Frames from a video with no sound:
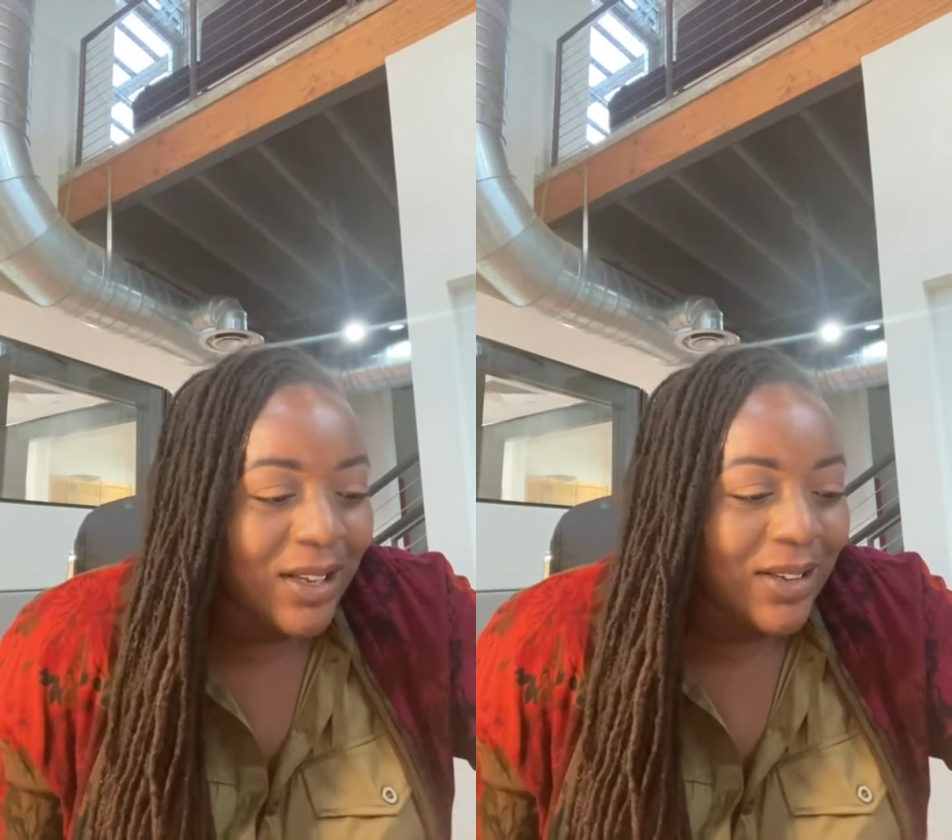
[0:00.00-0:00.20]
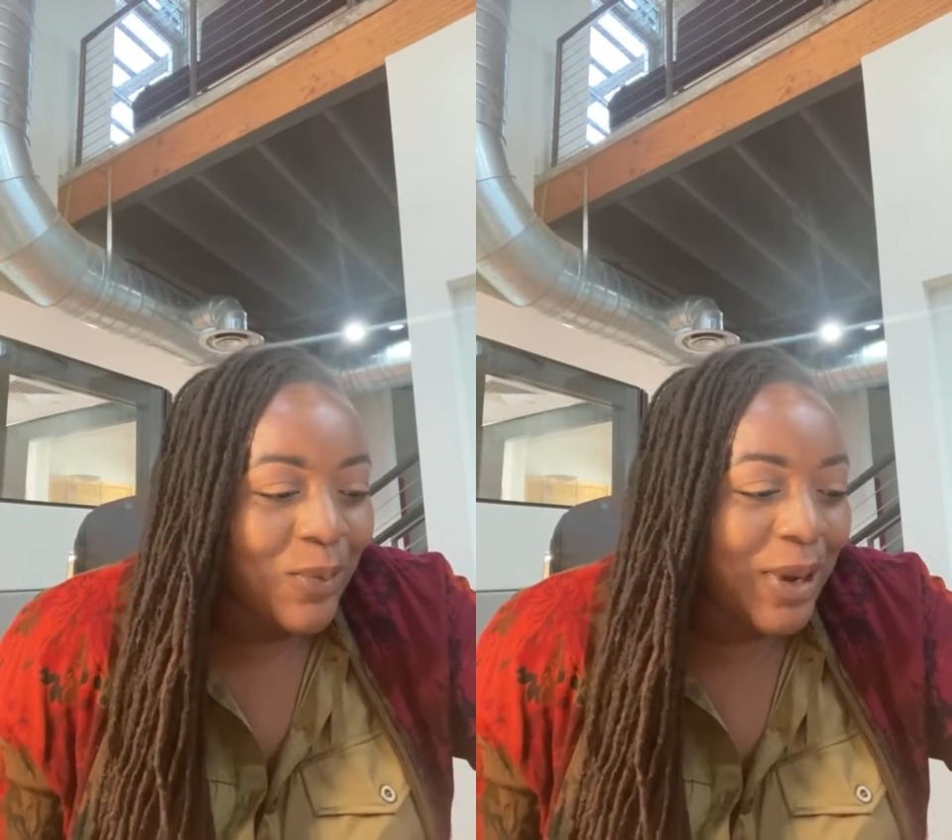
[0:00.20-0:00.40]

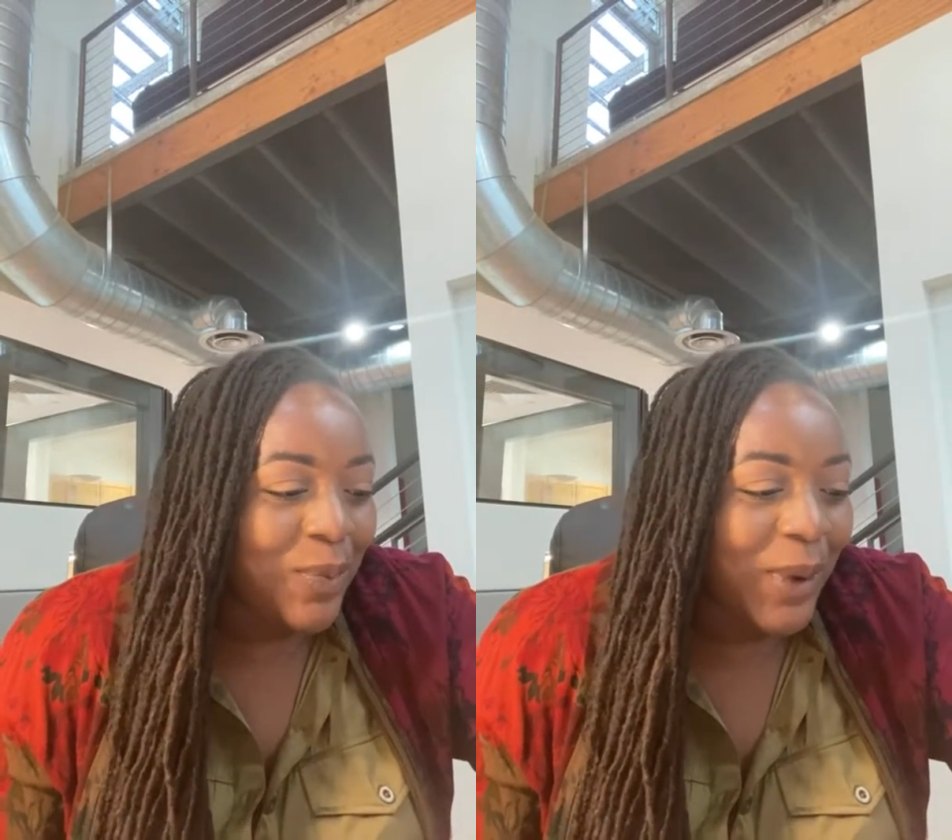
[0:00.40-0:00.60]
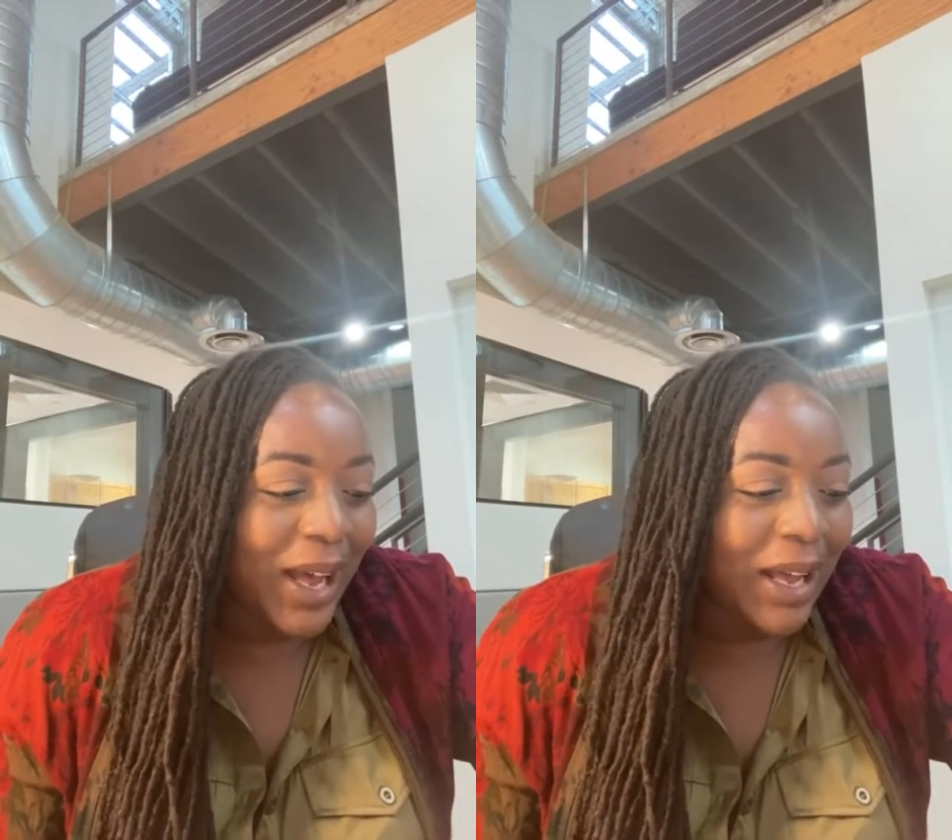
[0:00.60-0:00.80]
what?
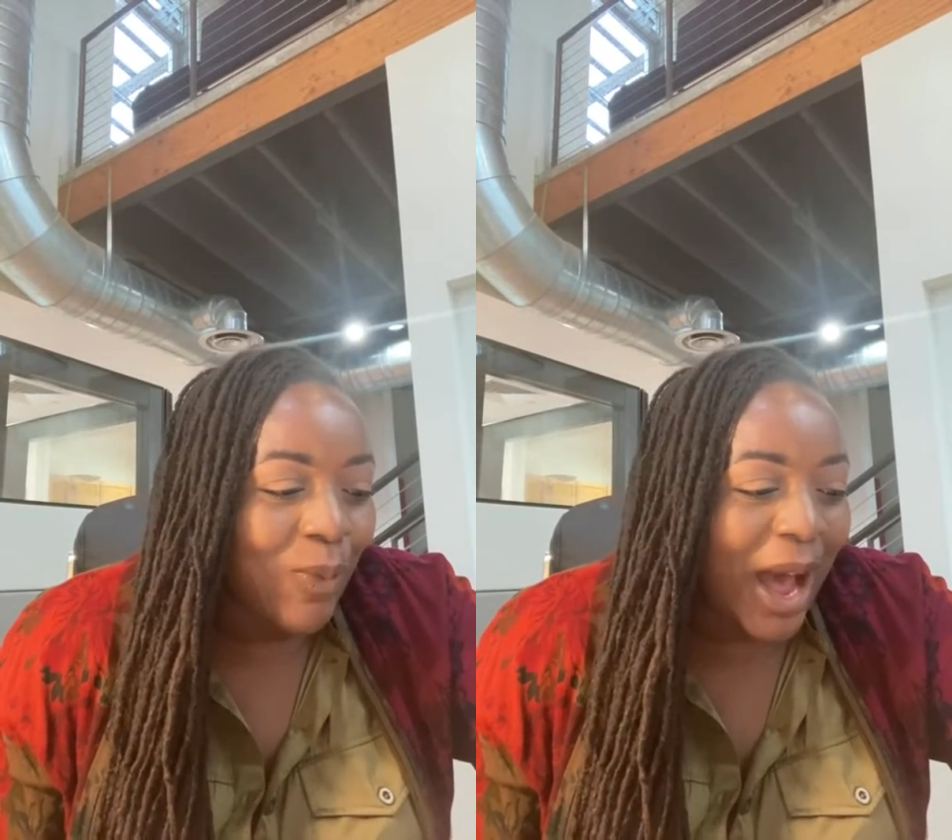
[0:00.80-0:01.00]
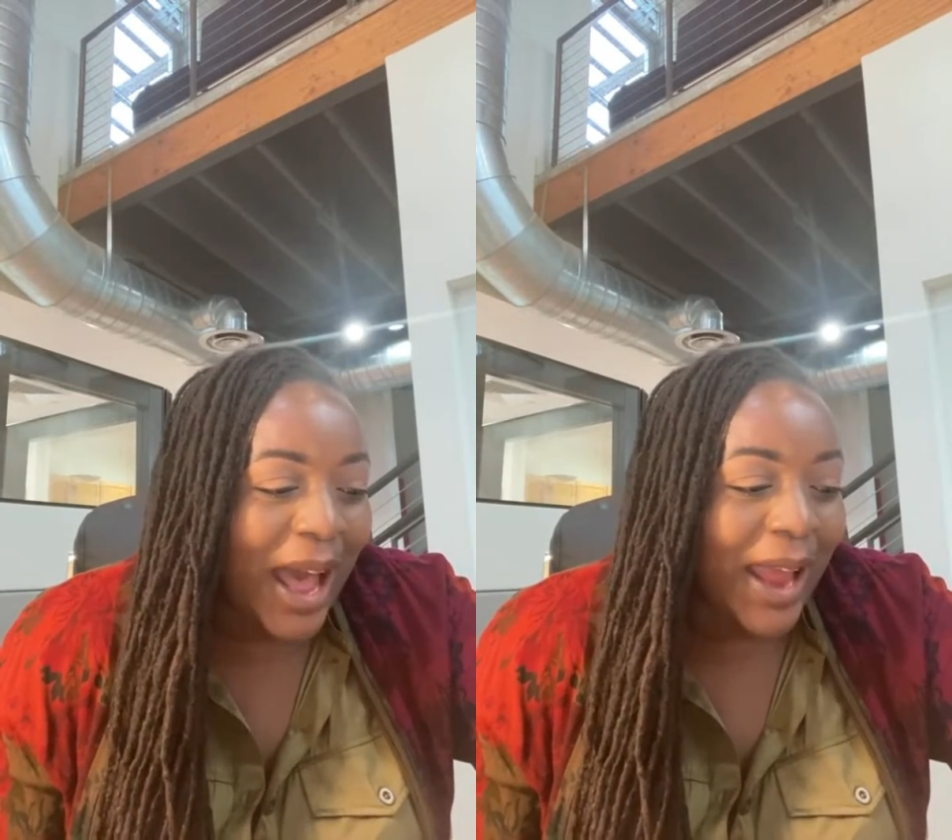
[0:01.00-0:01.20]

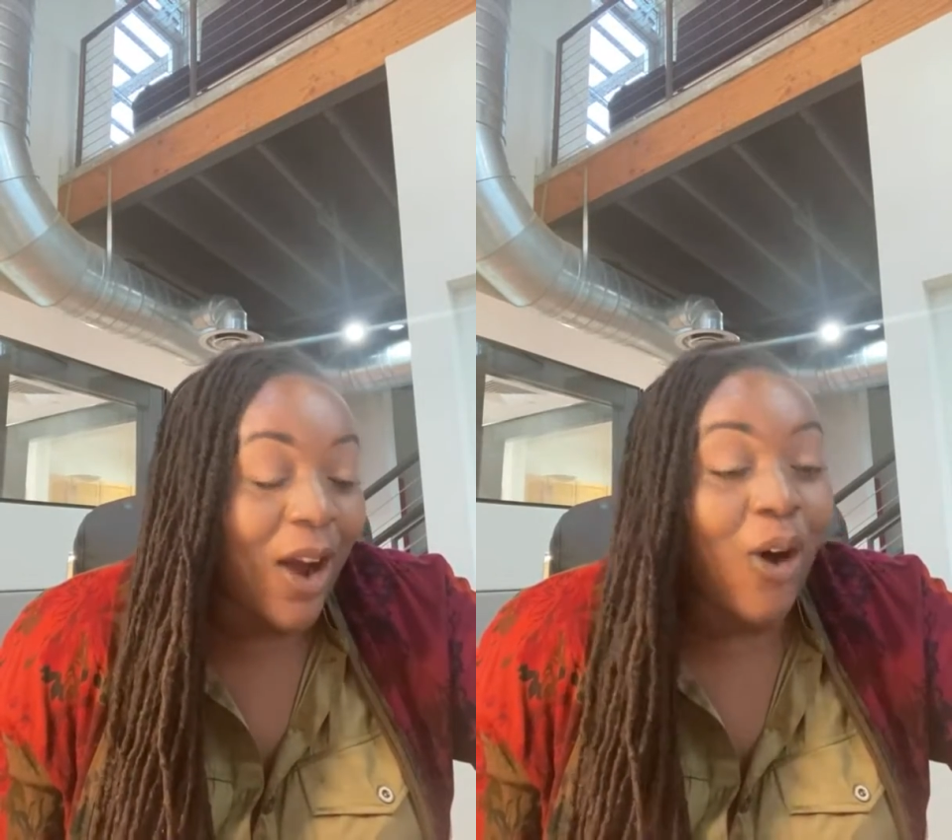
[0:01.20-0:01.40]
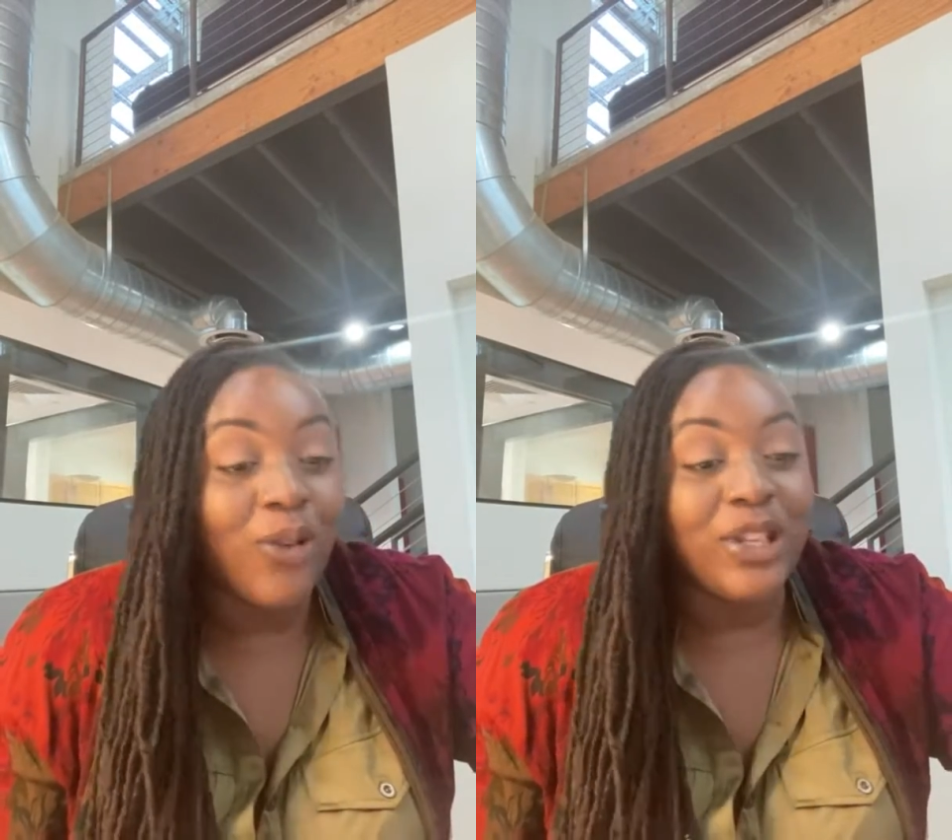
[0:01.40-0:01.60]
Why? Oh,